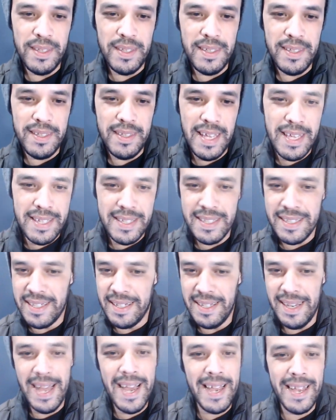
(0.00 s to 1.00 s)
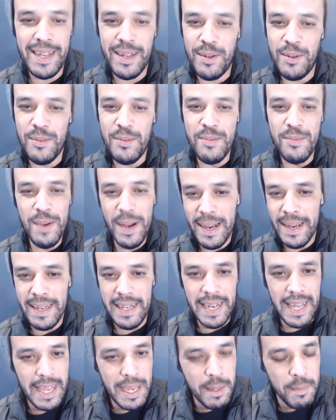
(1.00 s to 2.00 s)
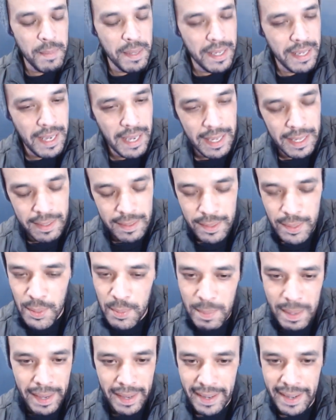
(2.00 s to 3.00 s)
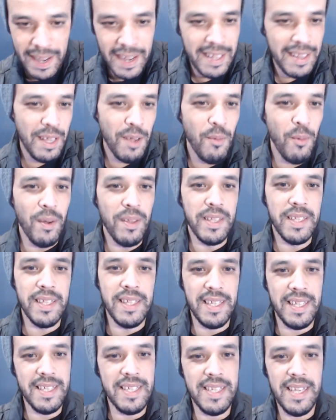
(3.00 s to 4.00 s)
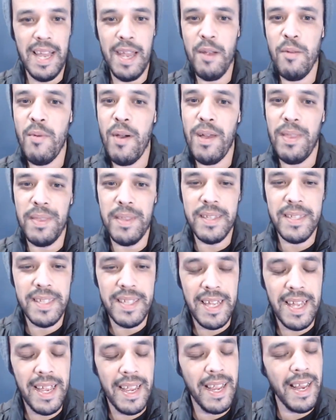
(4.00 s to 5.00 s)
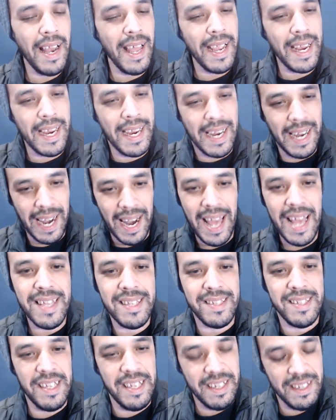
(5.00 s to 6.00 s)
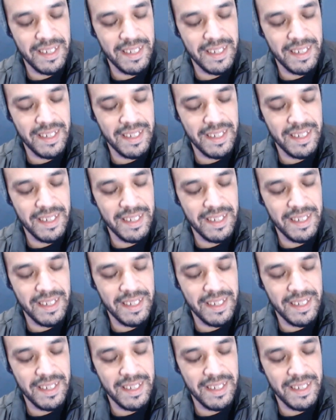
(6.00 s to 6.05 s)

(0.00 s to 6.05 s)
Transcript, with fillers: this like what like me like oh my god i want this i want this he like classic